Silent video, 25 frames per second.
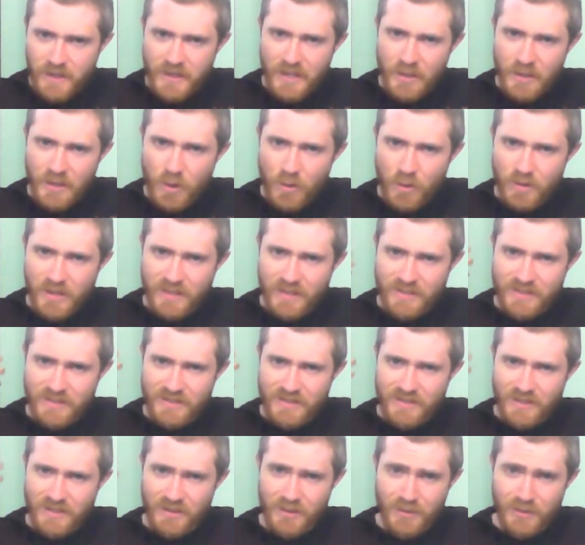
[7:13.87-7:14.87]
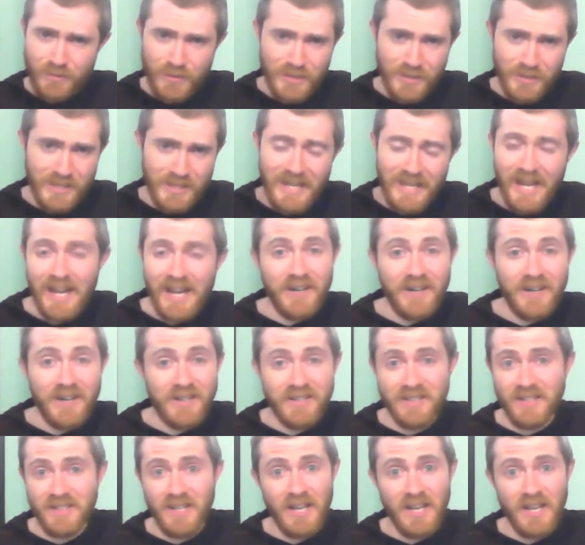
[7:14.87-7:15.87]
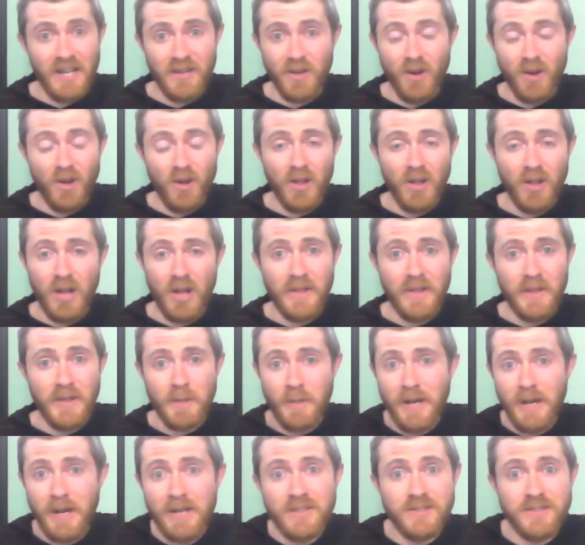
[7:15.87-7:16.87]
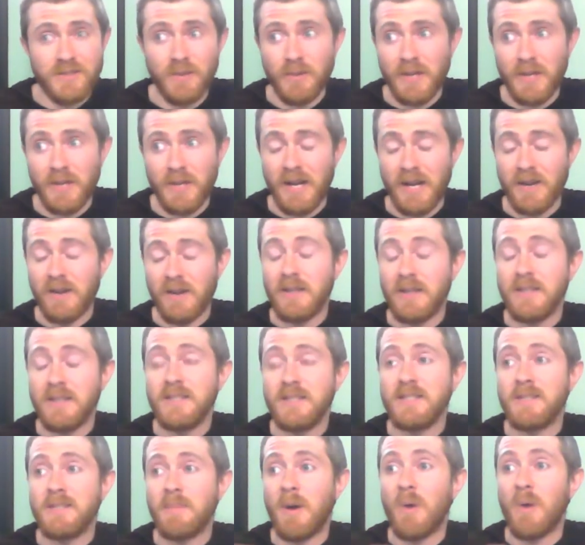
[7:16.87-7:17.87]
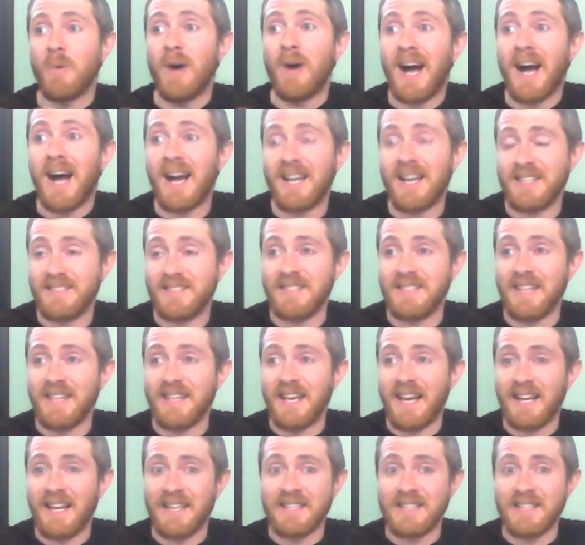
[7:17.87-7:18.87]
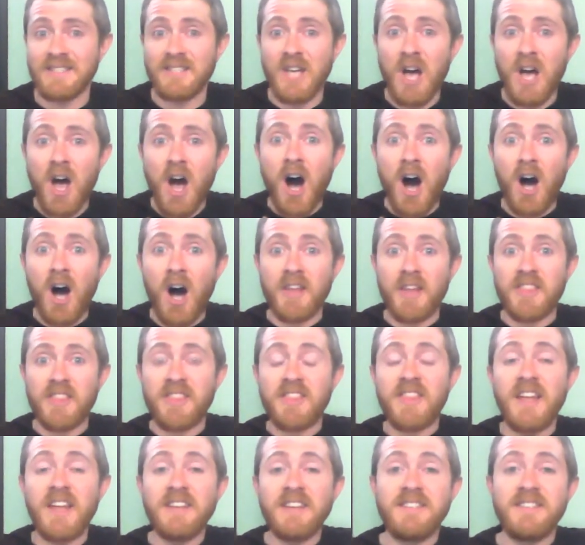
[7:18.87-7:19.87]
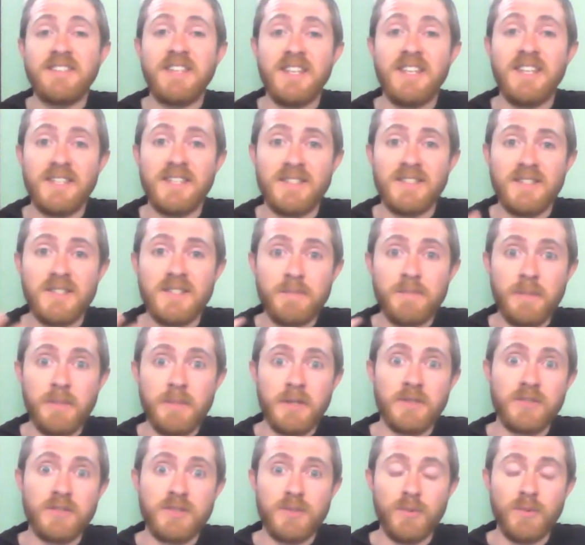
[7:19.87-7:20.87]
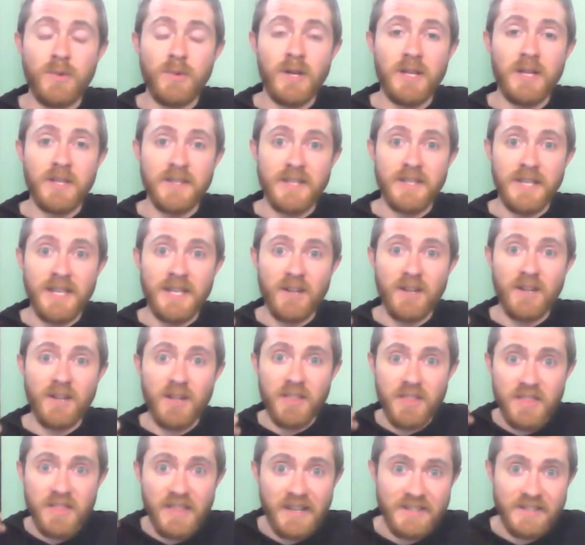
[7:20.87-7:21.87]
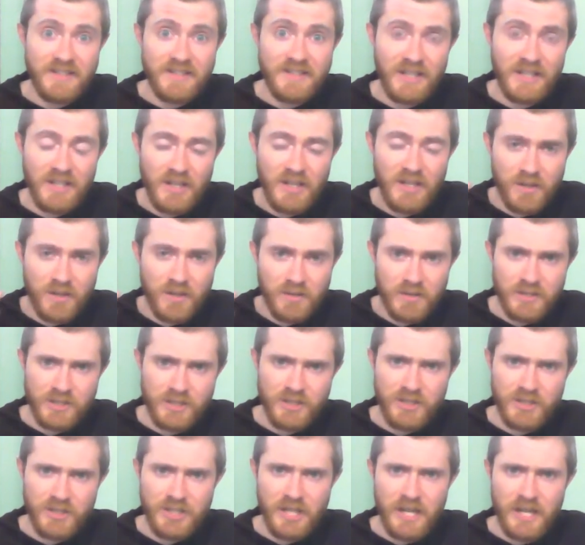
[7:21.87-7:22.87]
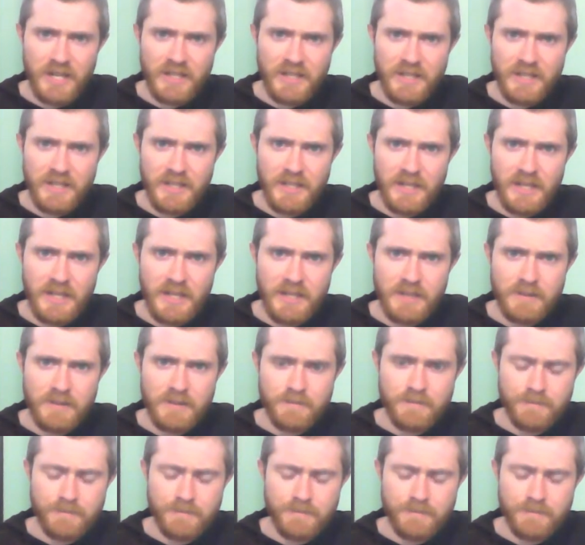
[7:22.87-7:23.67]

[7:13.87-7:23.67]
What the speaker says: they don't necessarily really care at all, and their parents don't care, at least about what I see as authentic spirituality and authentic Christianity.